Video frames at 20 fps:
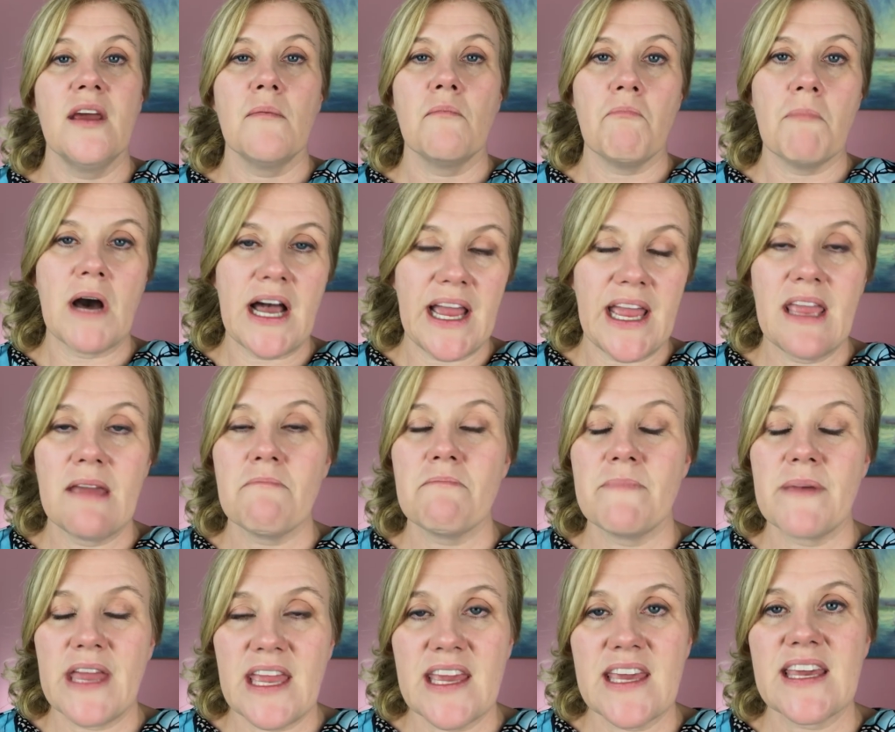My
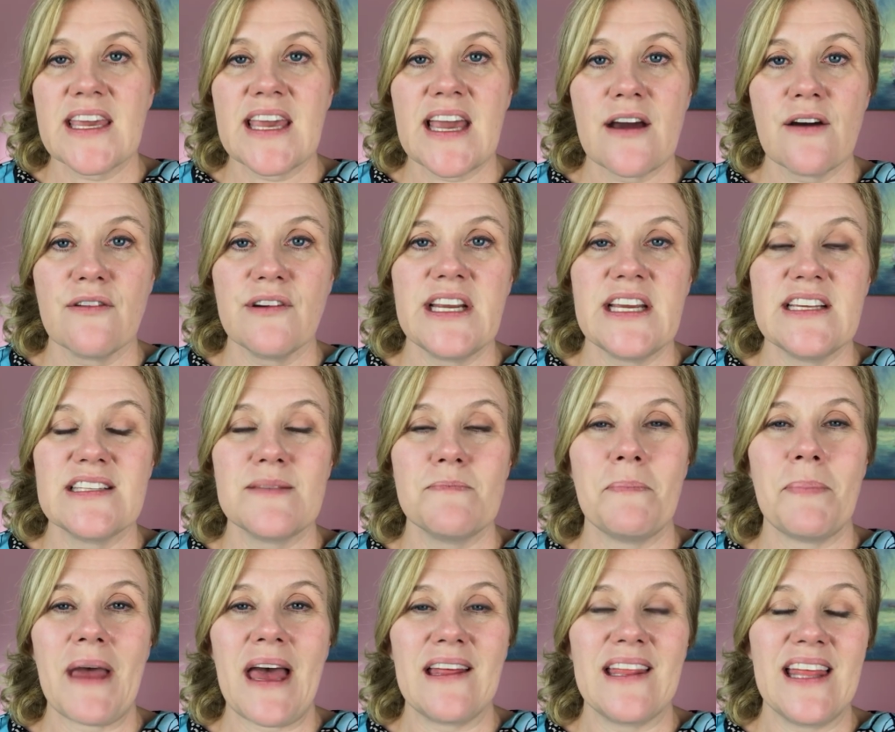bank account is
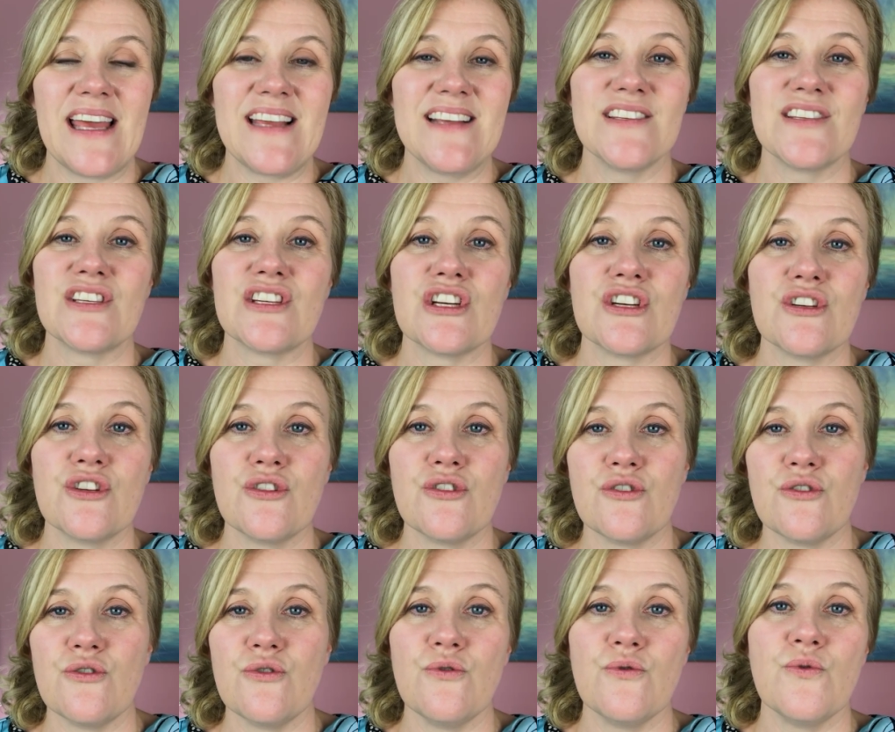balanced
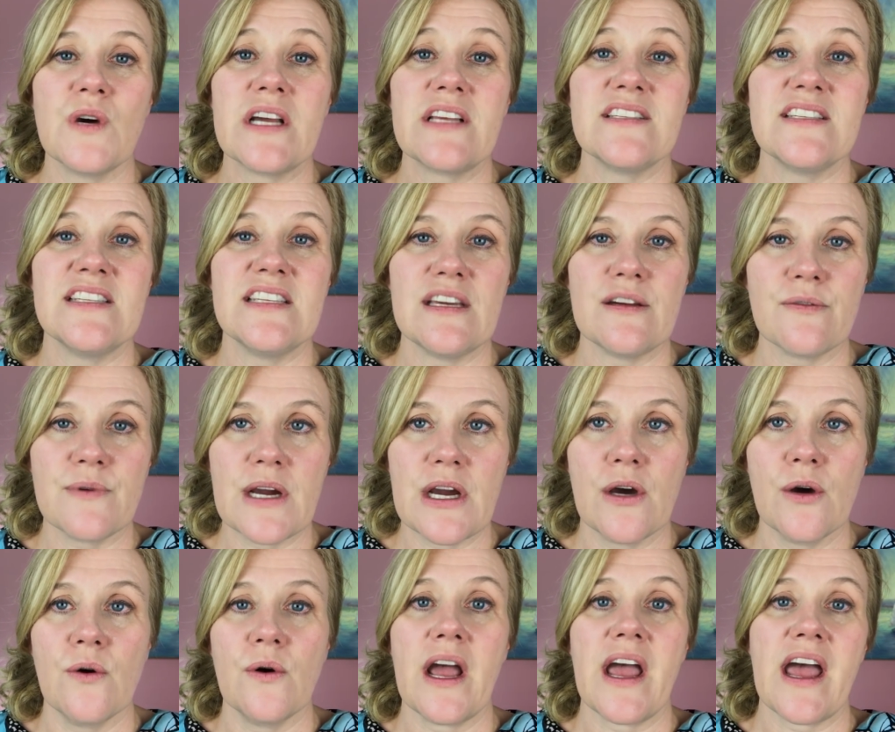to
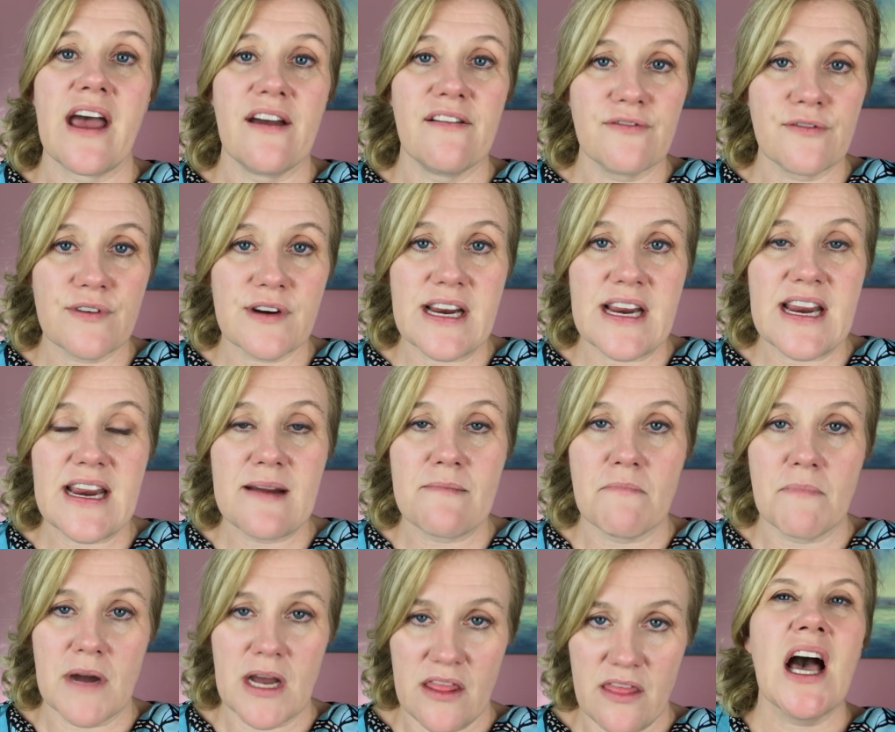zero every
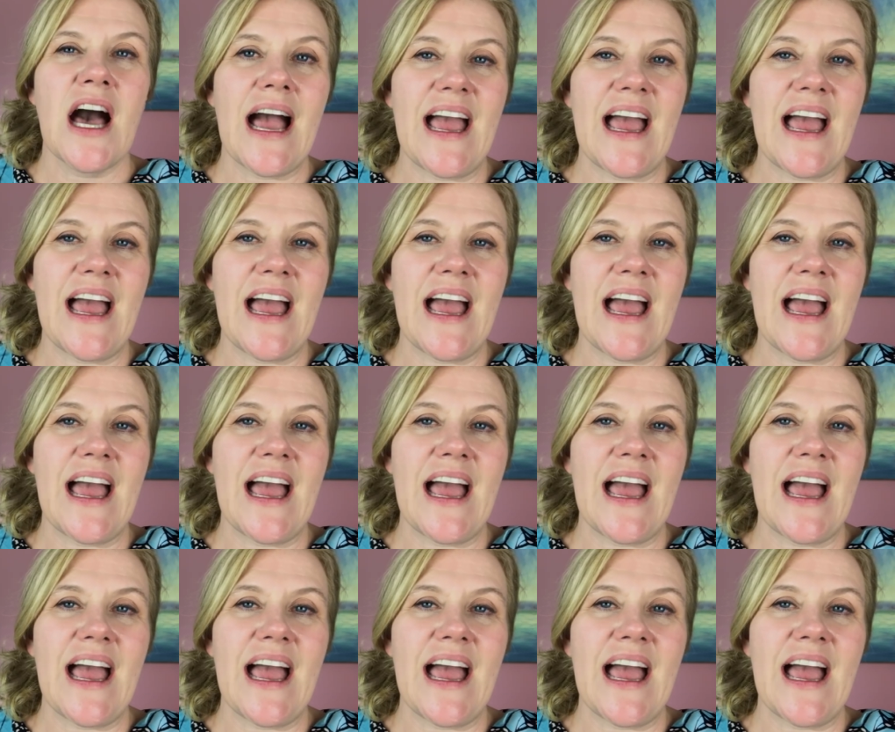month.